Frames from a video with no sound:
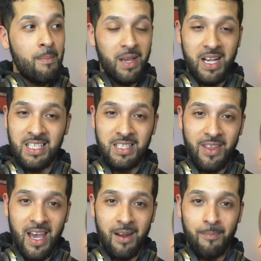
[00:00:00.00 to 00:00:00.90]
Because
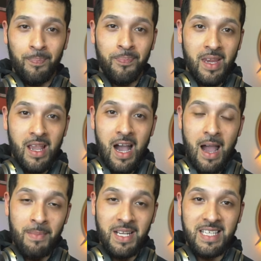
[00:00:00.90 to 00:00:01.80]
of that,
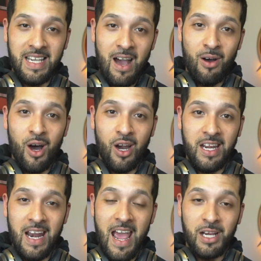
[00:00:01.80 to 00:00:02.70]
I'm missing out on
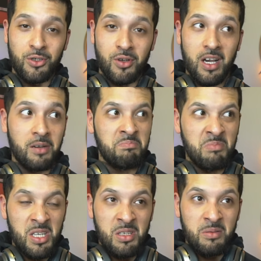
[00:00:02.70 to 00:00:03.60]
an extra,
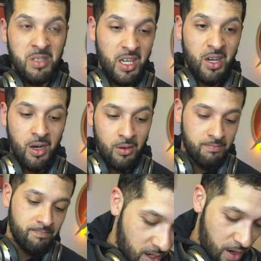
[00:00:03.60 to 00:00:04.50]
you know,
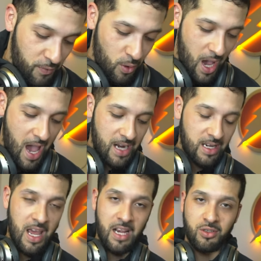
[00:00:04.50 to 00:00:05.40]
if you add
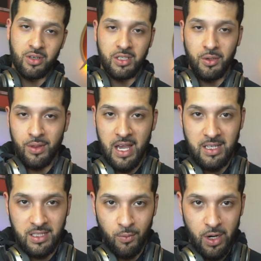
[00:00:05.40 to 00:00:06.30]
an extra
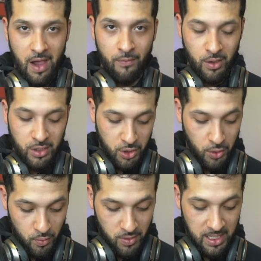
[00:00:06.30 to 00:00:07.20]
2,000 whatever
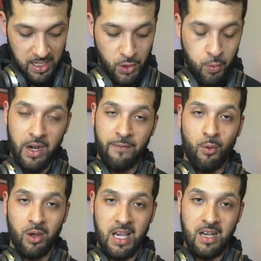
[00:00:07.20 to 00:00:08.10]
to the
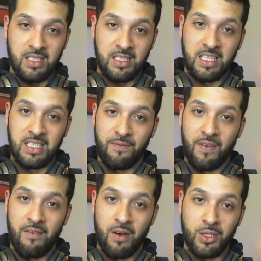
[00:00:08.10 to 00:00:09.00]

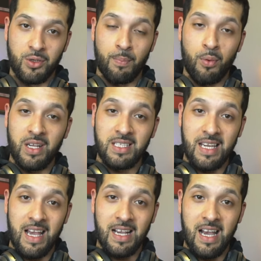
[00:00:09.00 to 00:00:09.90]
24,6500 points
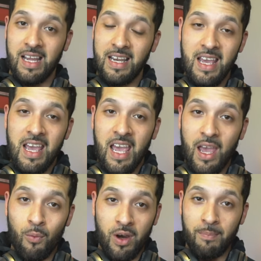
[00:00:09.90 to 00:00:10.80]
that I got,
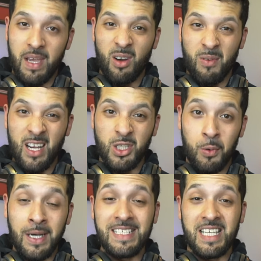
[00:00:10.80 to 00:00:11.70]
it would have been around
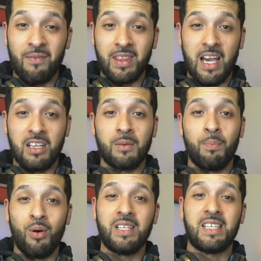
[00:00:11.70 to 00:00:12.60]
27,000
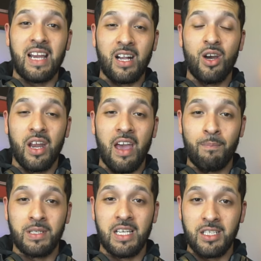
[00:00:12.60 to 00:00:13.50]
points that I could
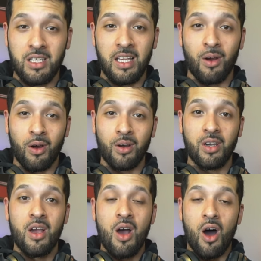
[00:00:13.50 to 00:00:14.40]
have potentially
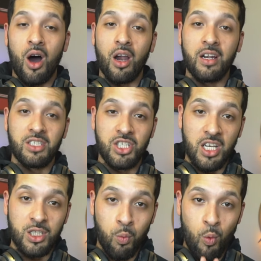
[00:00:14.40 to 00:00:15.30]
earned on
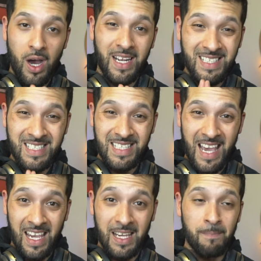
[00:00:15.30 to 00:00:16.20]
just one
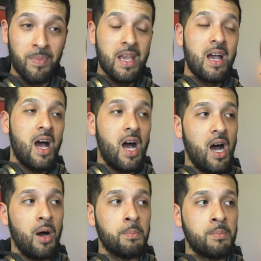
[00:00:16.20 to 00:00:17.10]
stay.
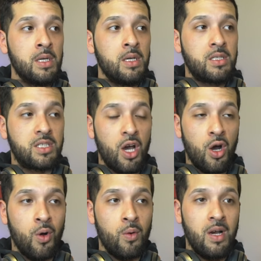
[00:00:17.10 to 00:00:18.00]

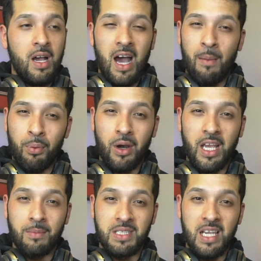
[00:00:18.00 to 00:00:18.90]
So I'm
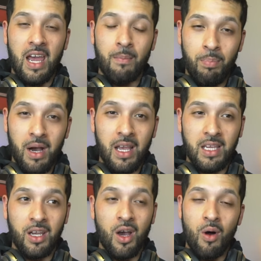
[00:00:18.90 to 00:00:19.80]
pretty upset, but
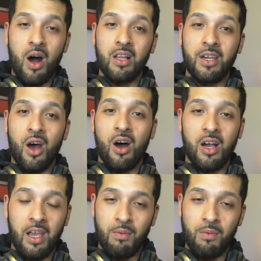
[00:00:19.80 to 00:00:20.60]
you know, all in all, it